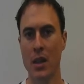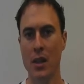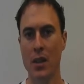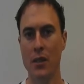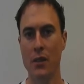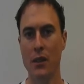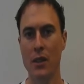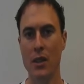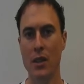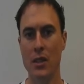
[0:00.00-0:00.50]
The
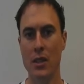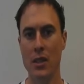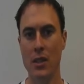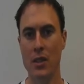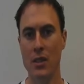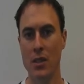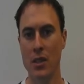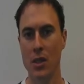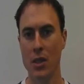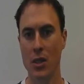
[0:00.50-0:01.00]
first
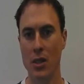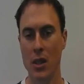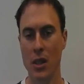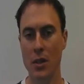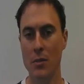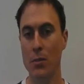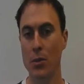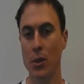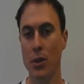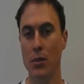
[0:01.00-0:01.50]
is to
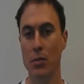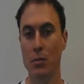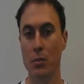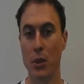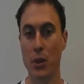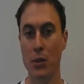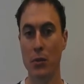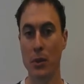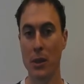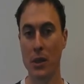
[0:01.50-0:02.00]
improve
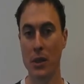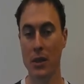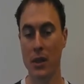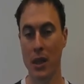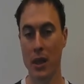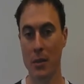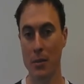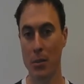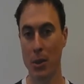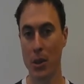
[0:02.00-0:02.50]
movement
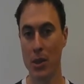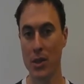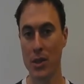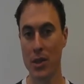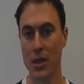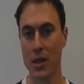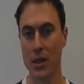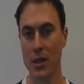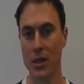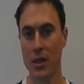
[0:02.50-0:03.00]
and
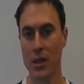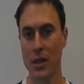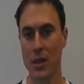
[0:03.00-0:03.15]
posture,